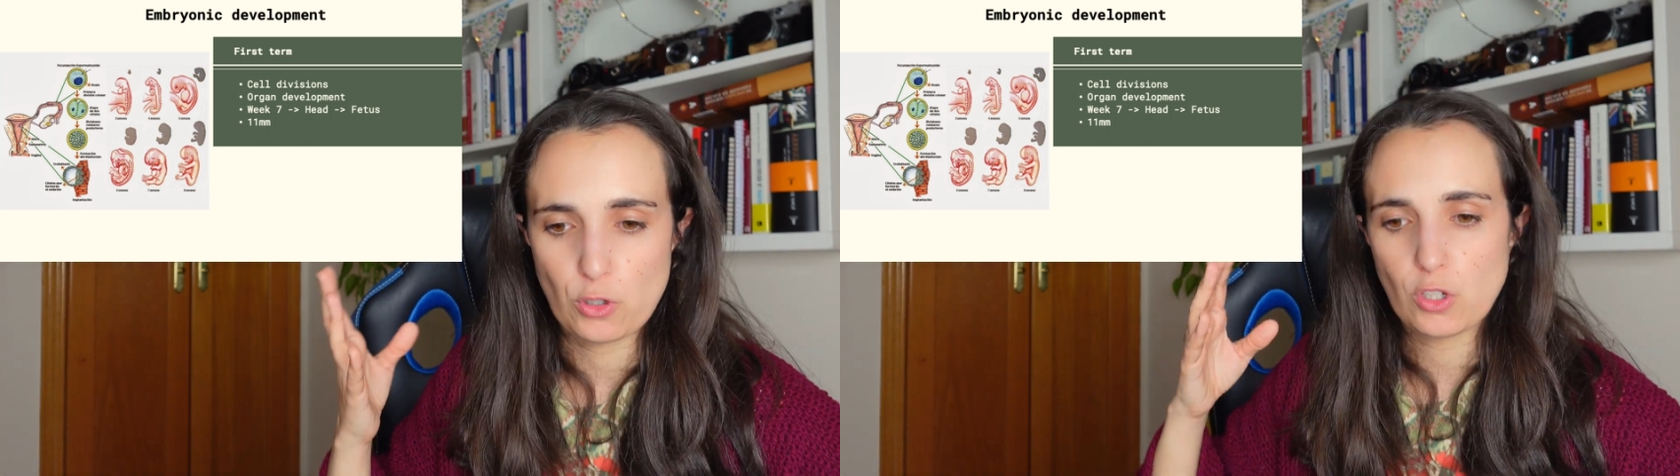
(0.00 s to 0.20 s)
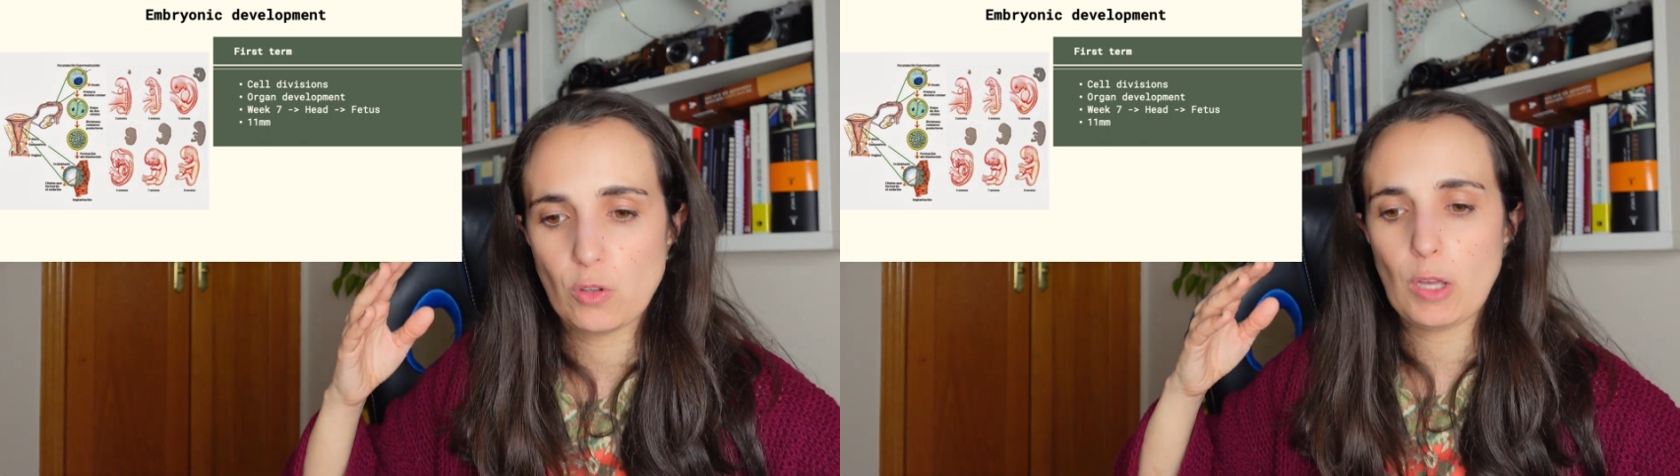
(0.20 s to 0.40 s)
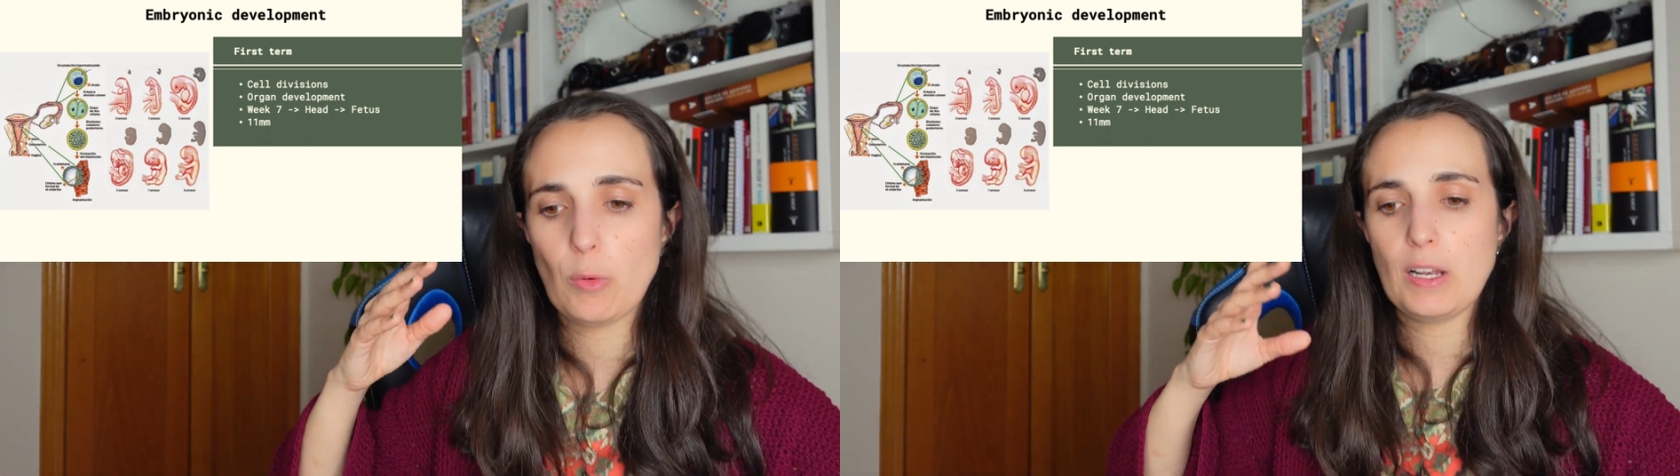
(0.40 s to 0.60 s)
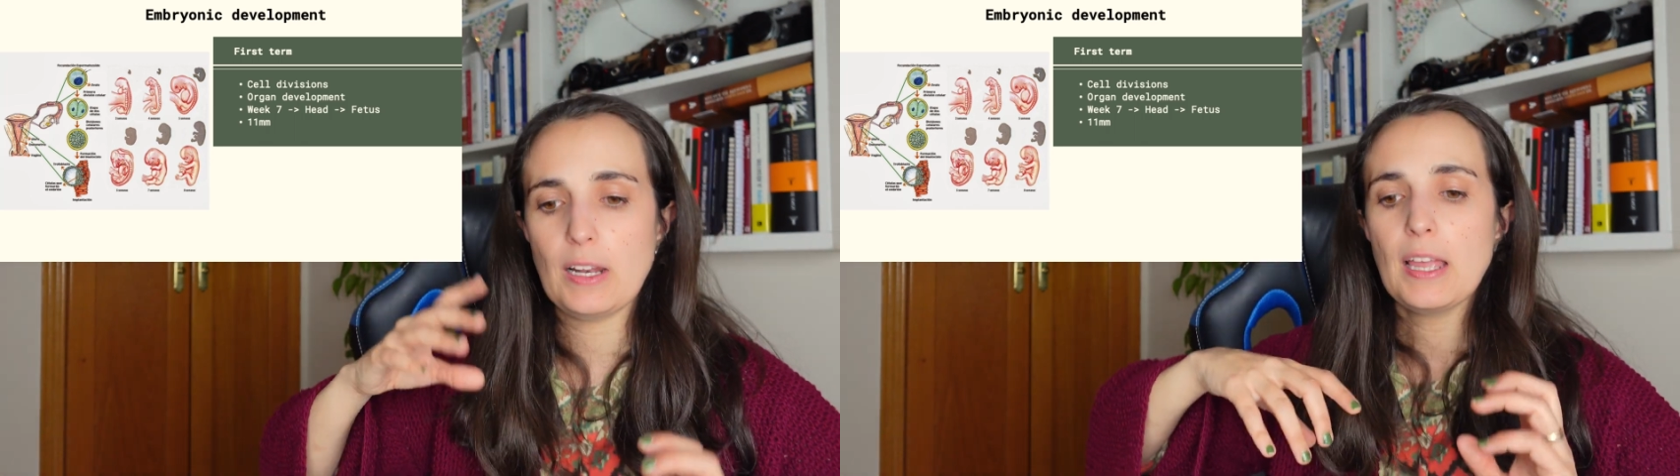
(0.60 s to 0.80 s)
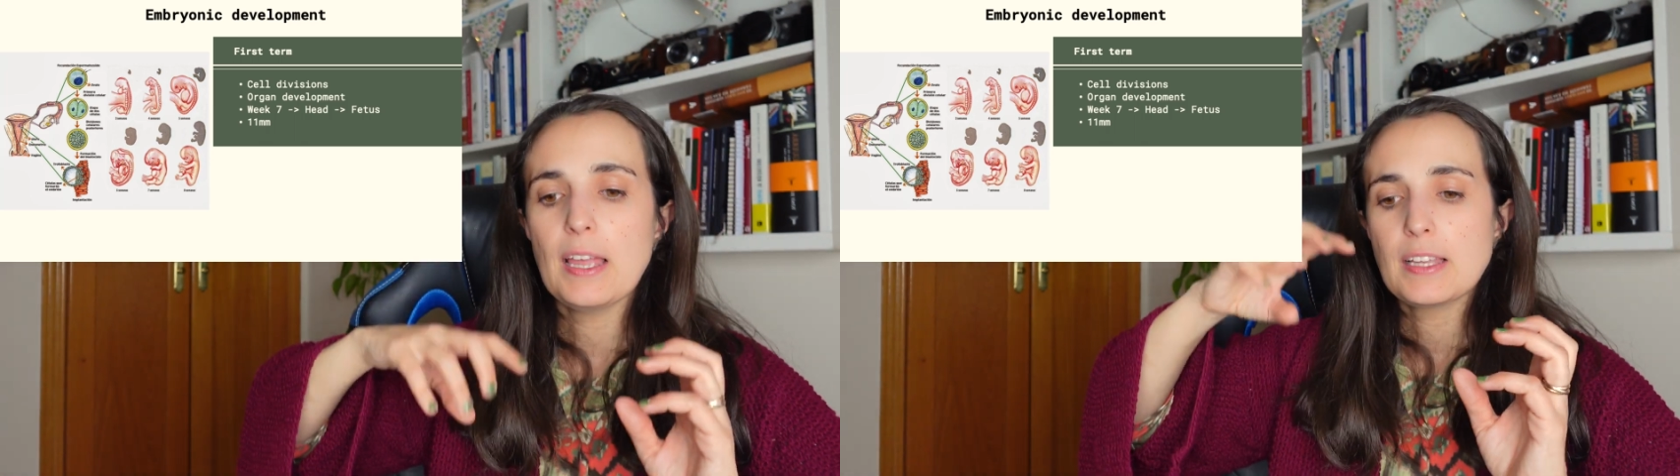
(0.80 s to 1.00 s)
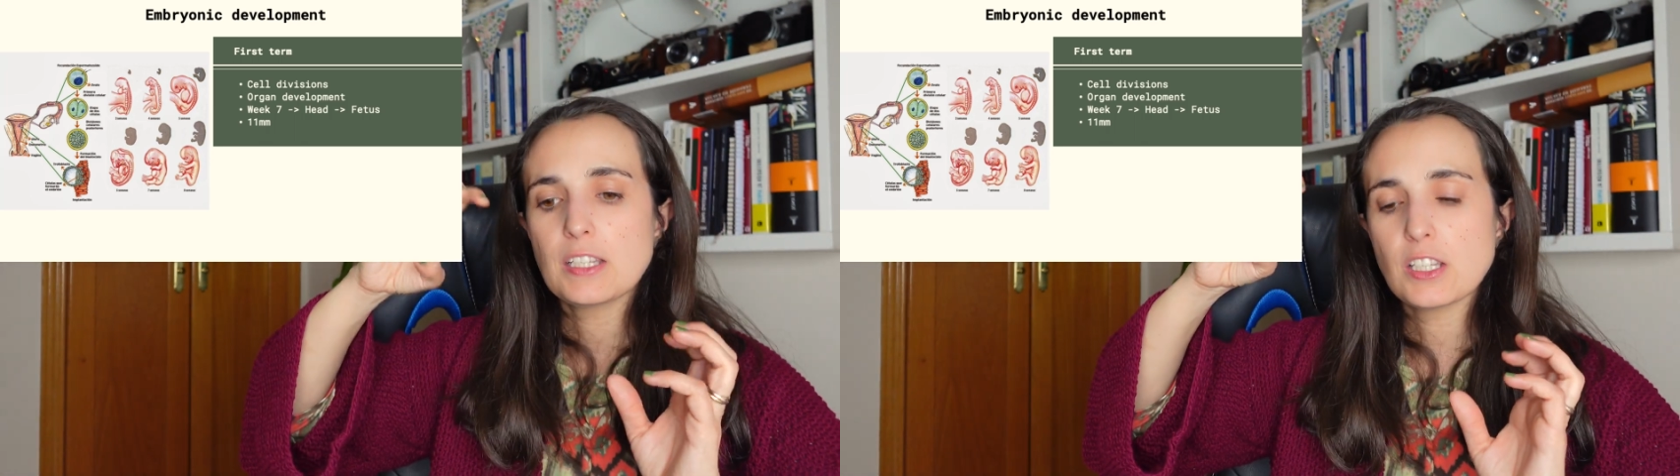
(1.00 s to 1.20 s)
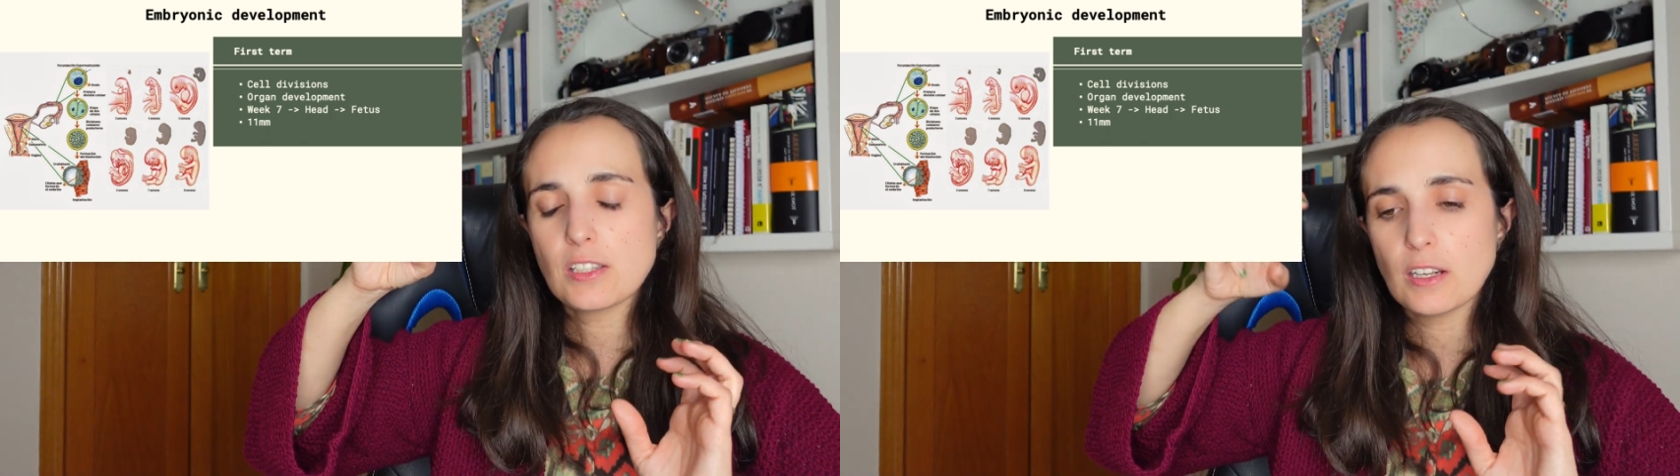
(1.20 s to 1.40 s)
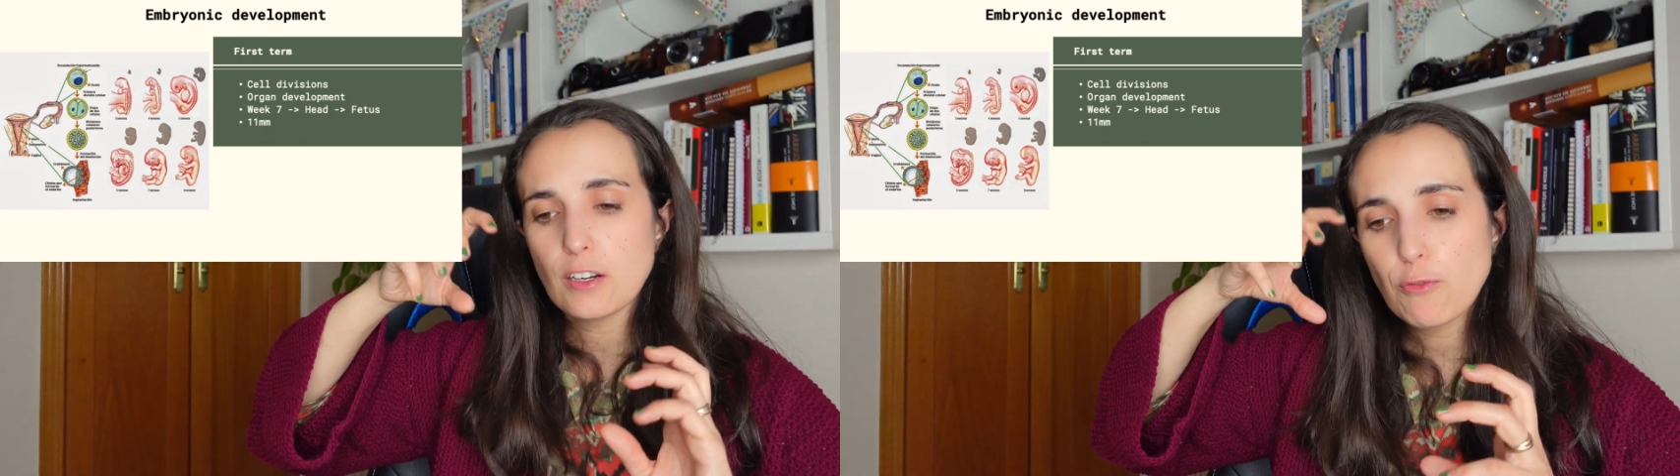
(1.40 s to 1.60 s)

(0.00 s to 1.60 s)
So they will start